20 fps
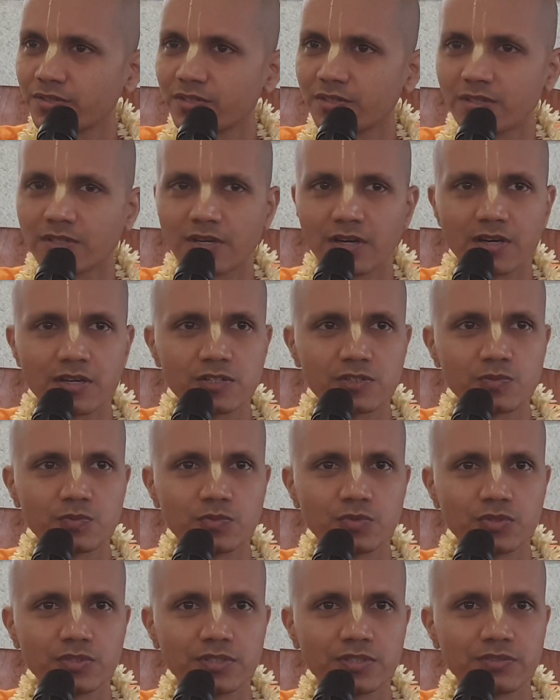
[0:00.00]
and cars
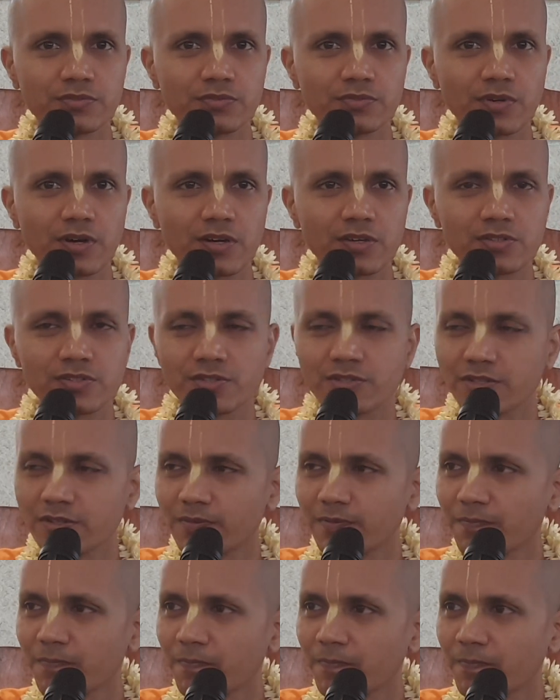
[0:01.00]
moving fast.
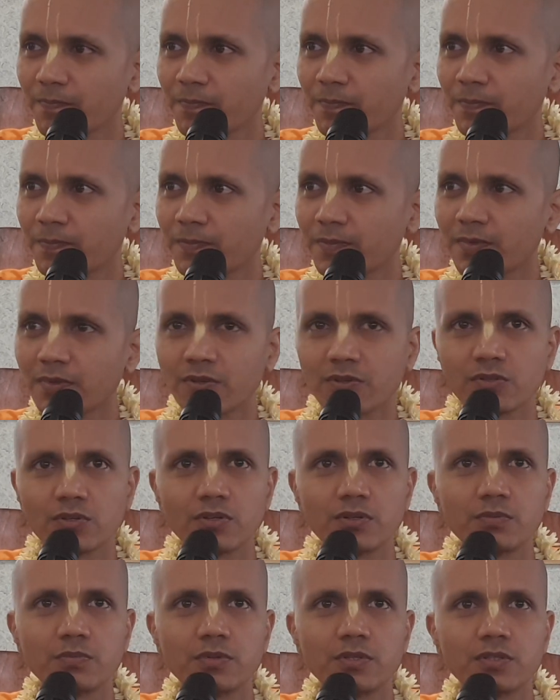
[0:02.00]

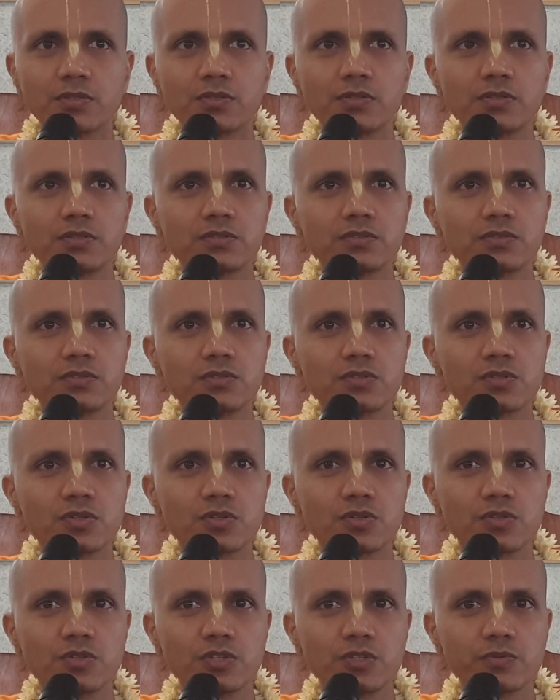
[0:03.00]
Oh my God,
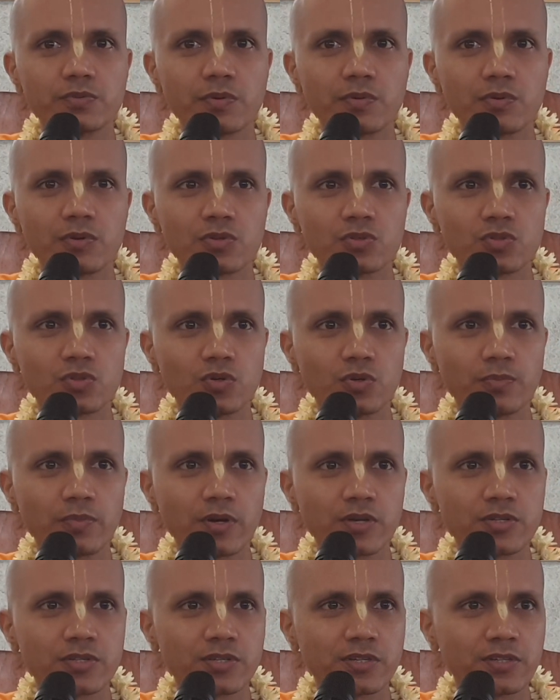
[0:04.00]
these people are so
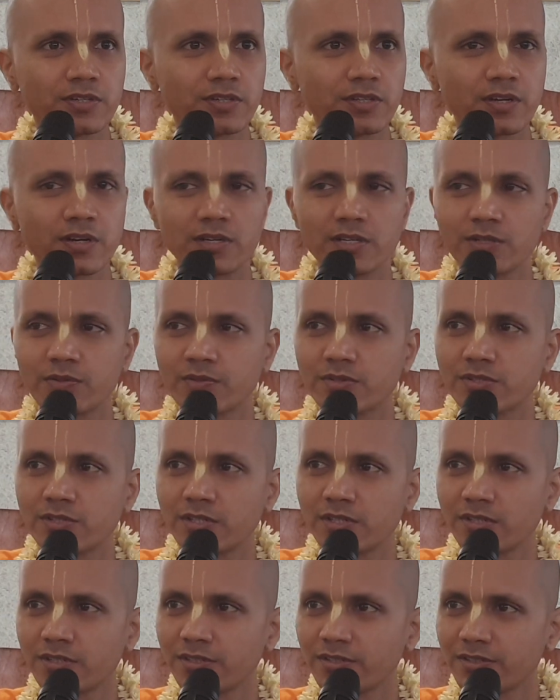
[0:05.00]
passionate, they can't even
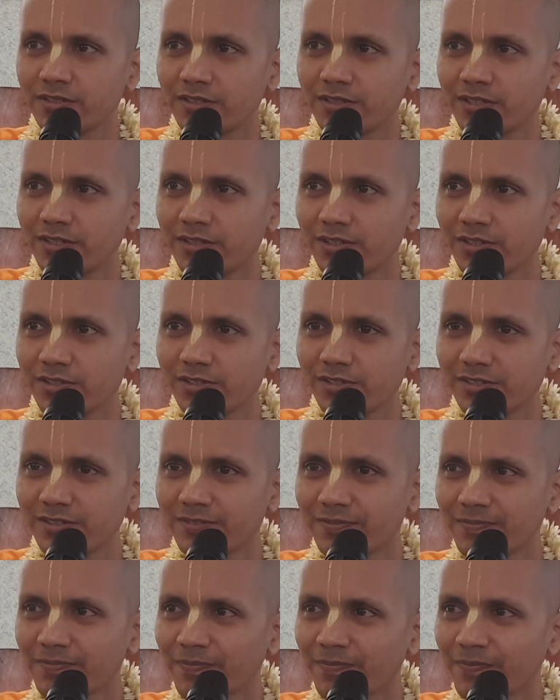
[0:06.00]
sit and
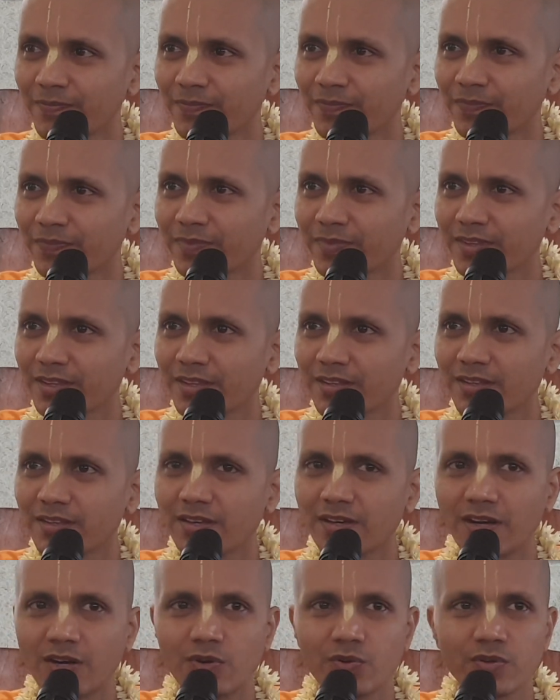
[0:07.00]
listen.
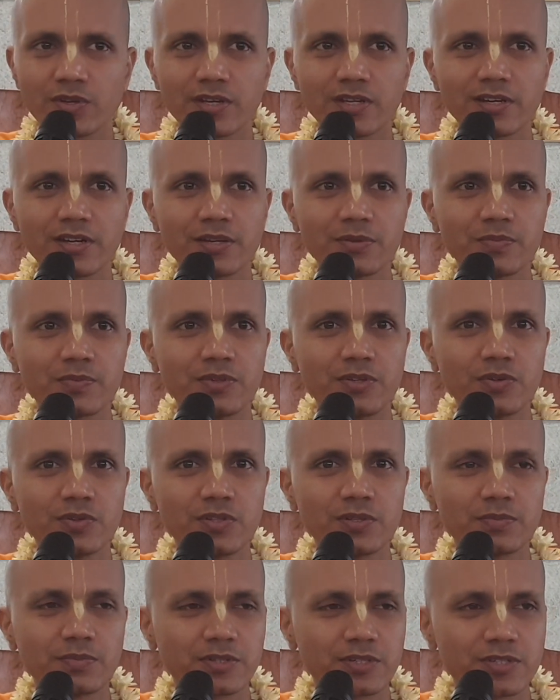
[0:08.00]
How can I give
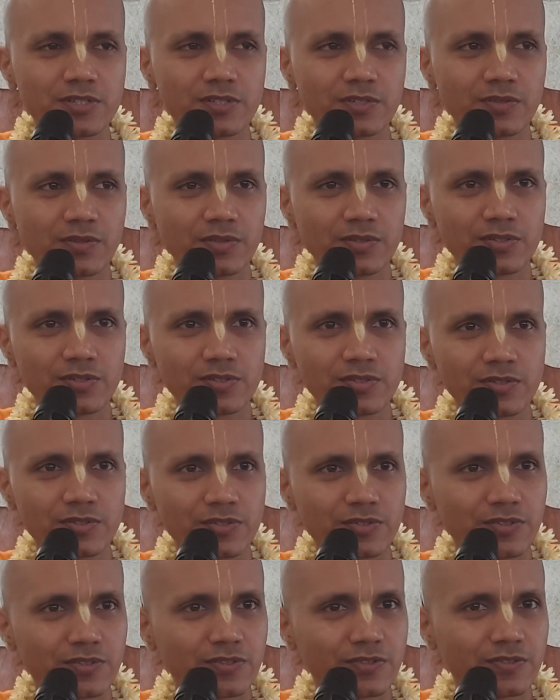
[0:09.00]
them Krishna
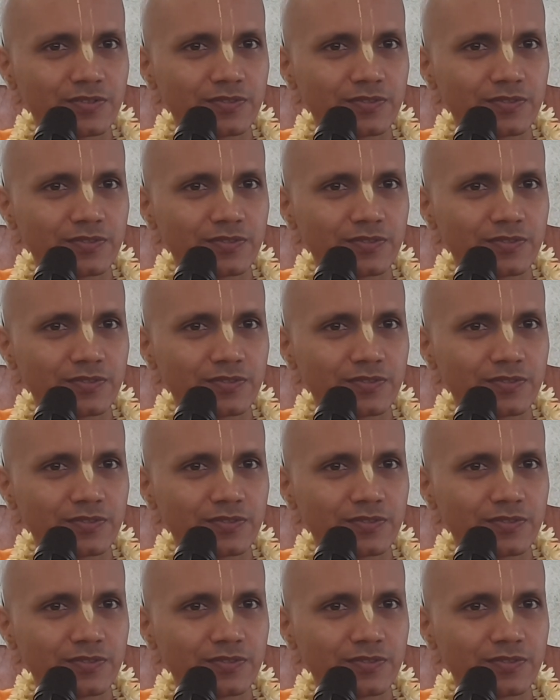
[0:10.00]
consciousness?